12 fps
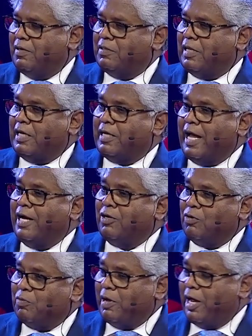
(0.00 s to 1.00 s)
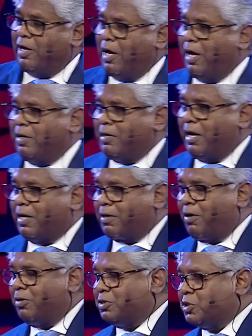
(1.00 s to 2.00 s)
like Andrew, Andre
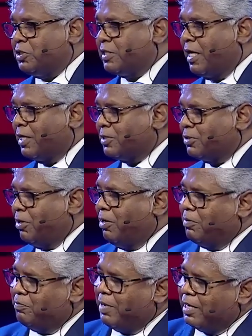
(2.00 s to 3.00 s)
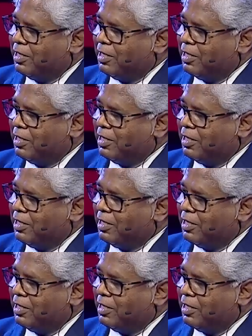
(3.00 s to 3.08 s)
Crouch sang a song back